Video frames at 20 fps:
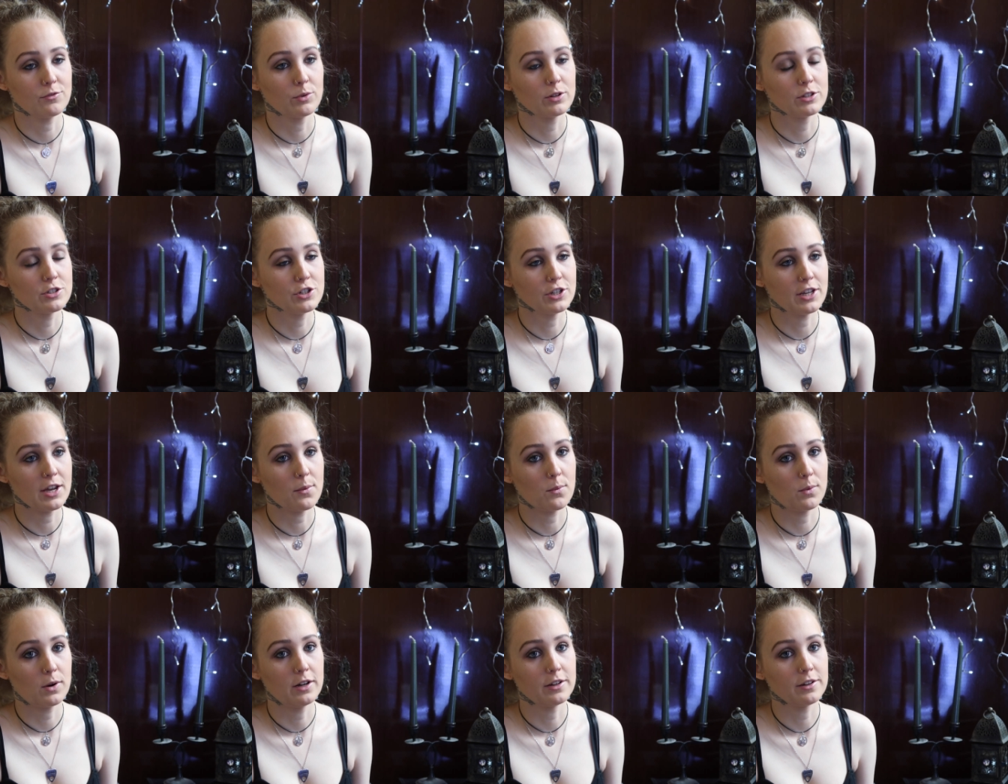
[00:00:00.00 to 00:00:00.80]
Once you
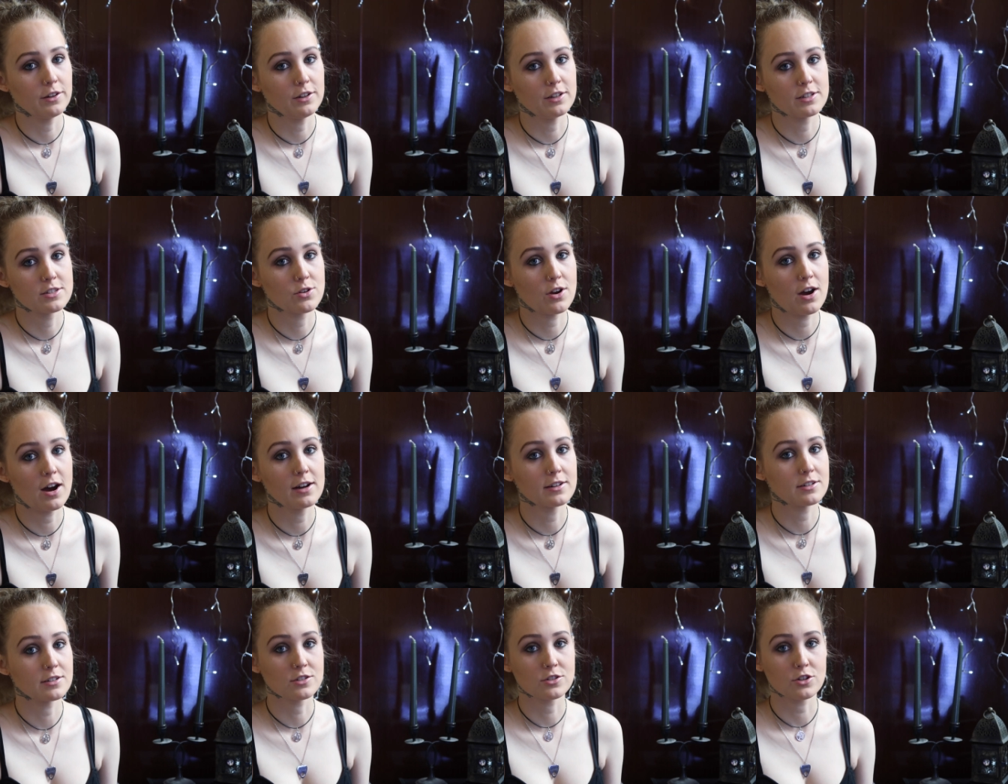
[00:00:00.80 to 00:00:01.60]
get one, it's
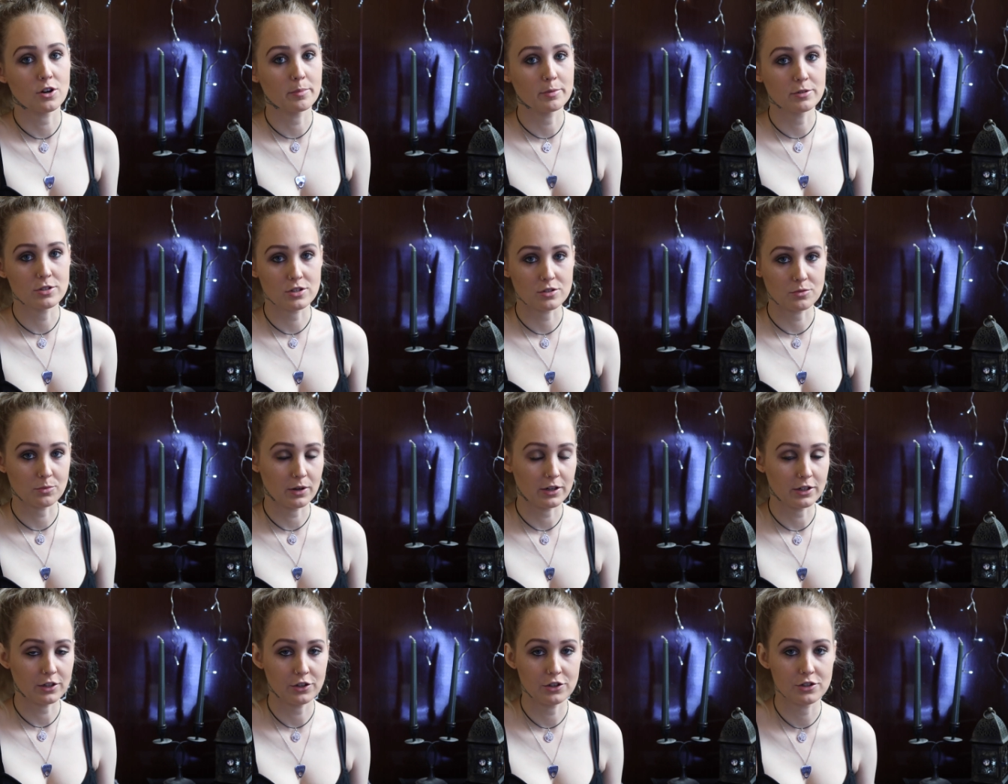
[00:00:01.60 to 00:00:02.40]
hard to stop at just
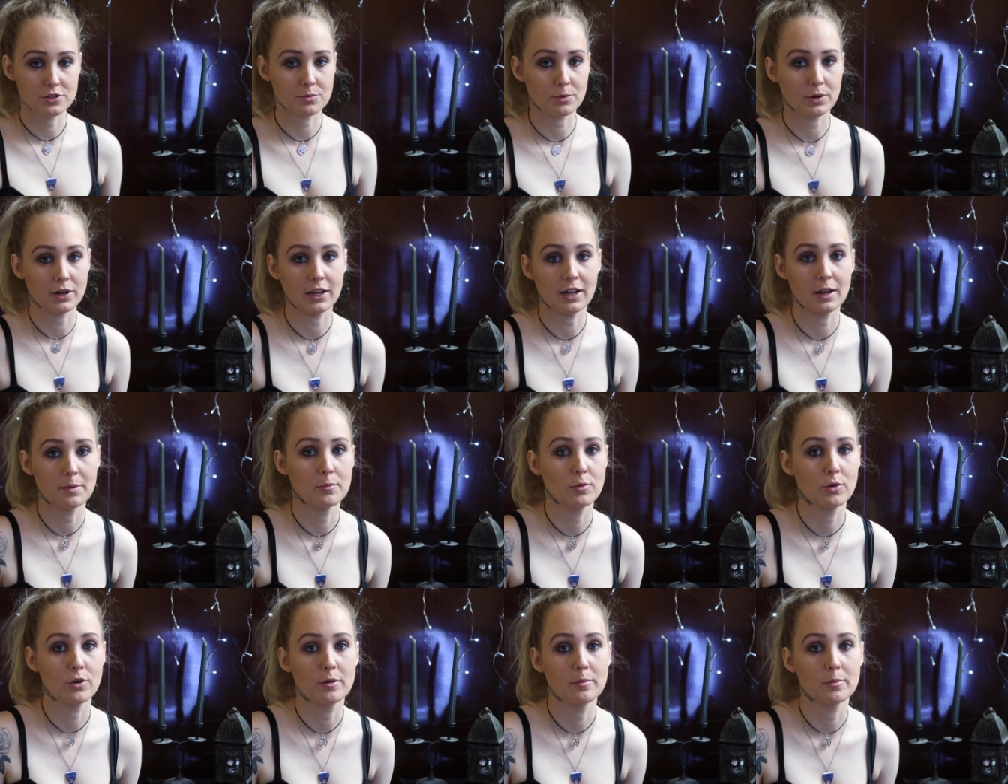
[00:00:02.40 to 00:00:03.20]
one. You just want to get
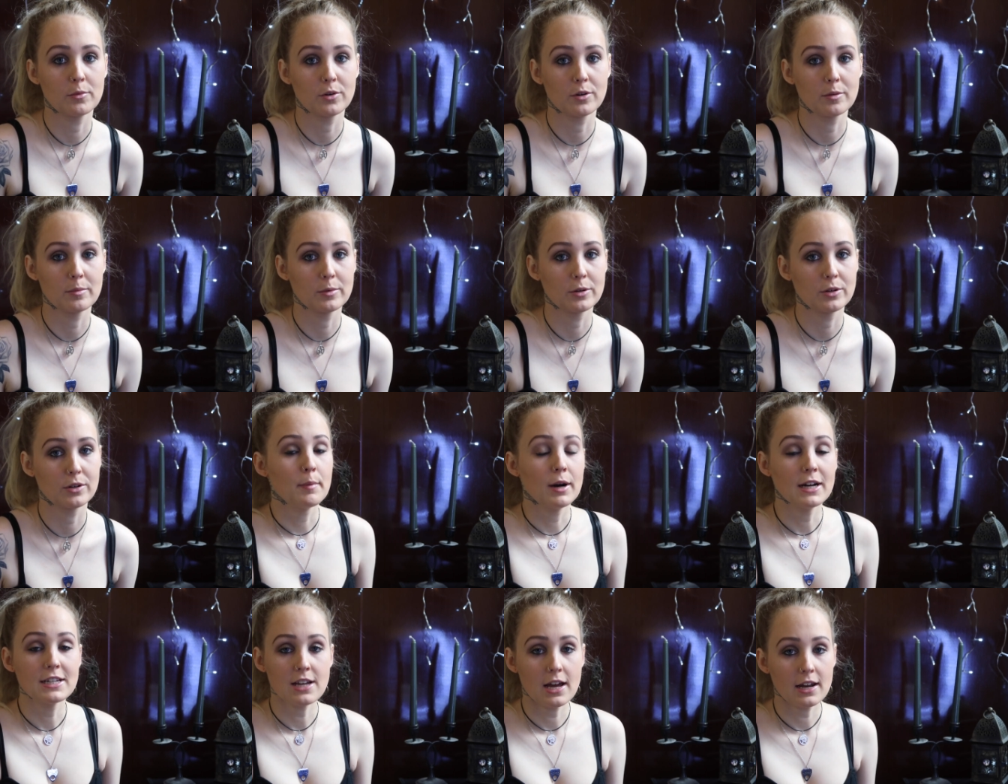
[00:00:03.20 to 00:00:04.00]
more and more and more.
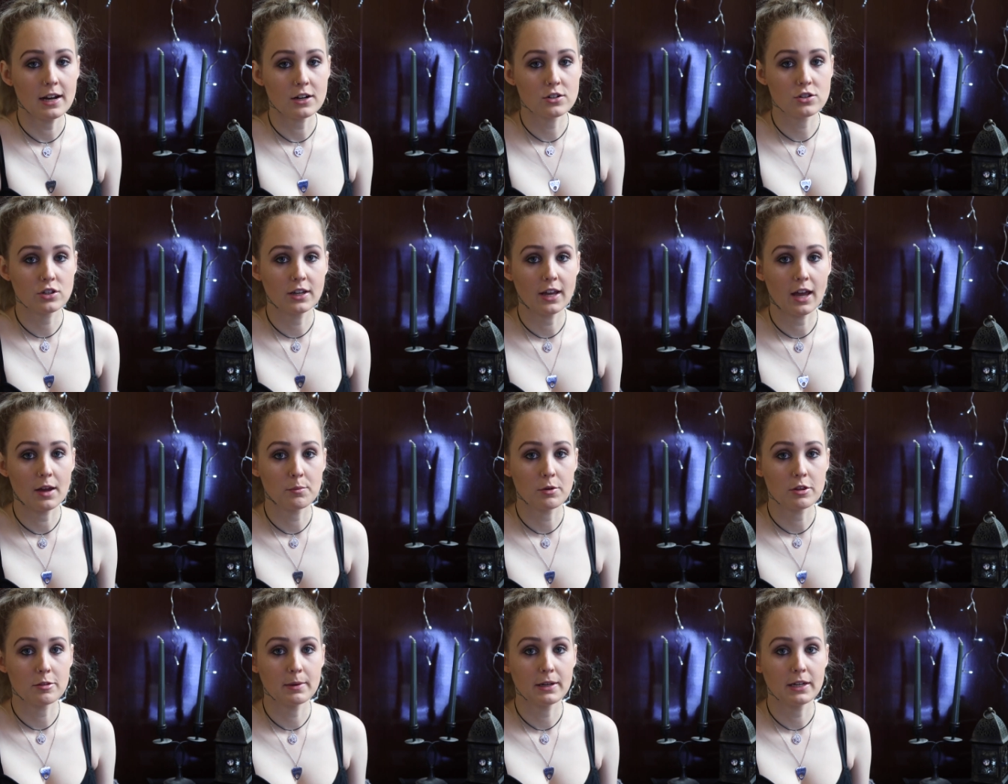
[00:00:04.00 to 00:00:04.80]
My dad actually
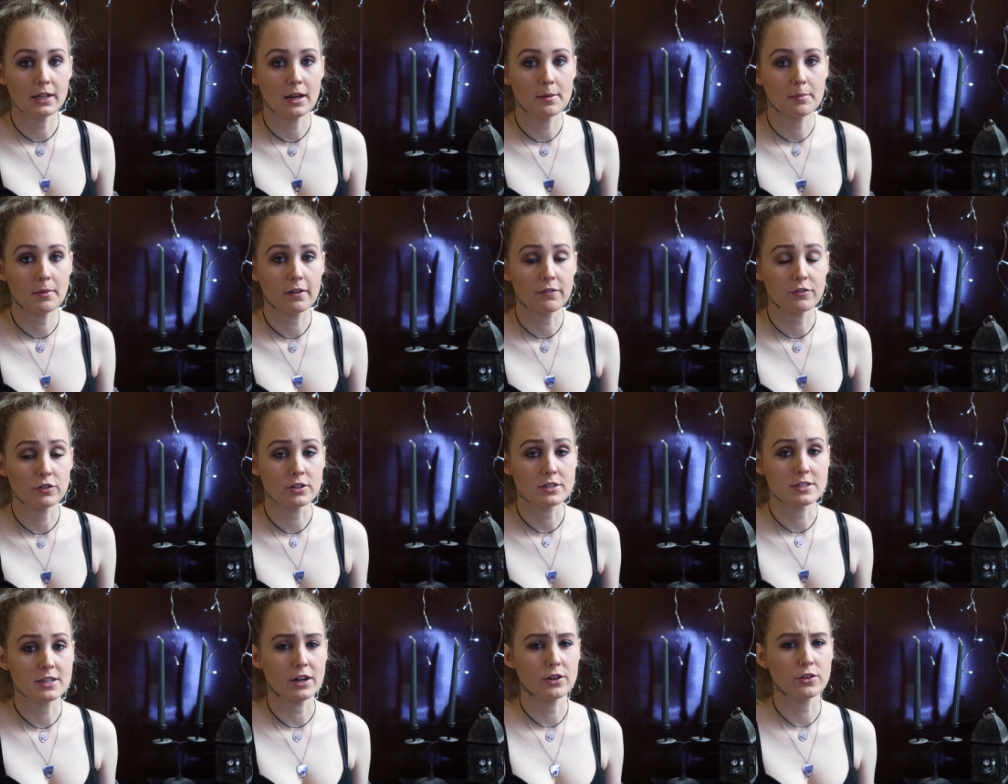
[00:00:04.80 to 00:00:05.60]
came with me to get my
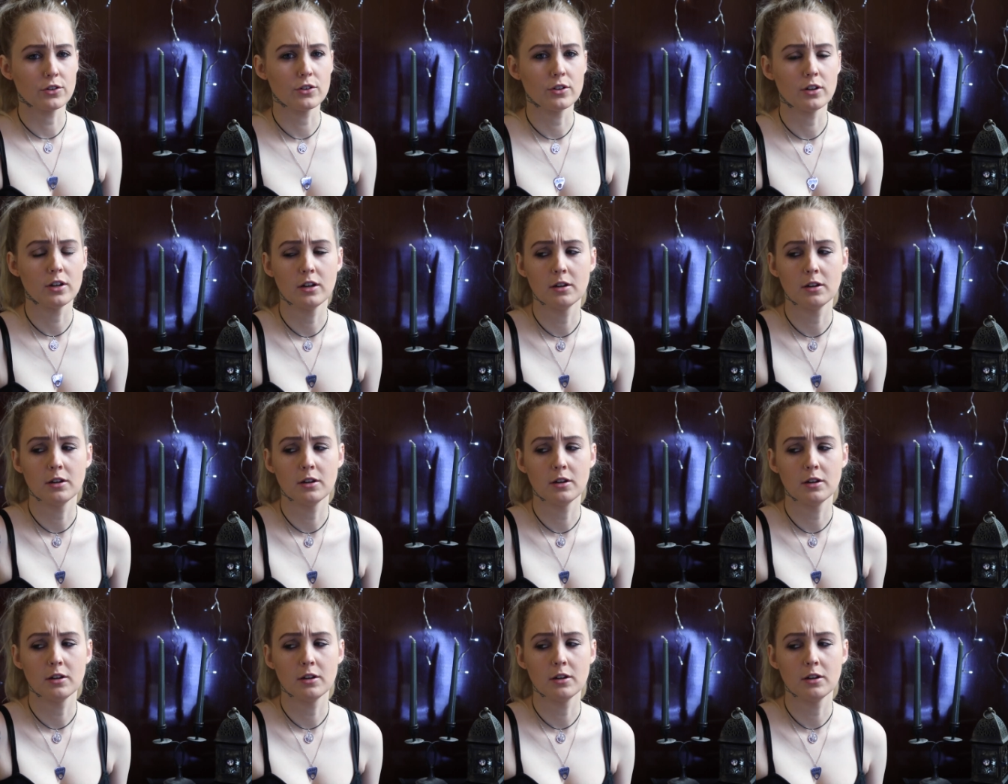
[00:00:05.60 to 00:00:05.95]
first tattoo.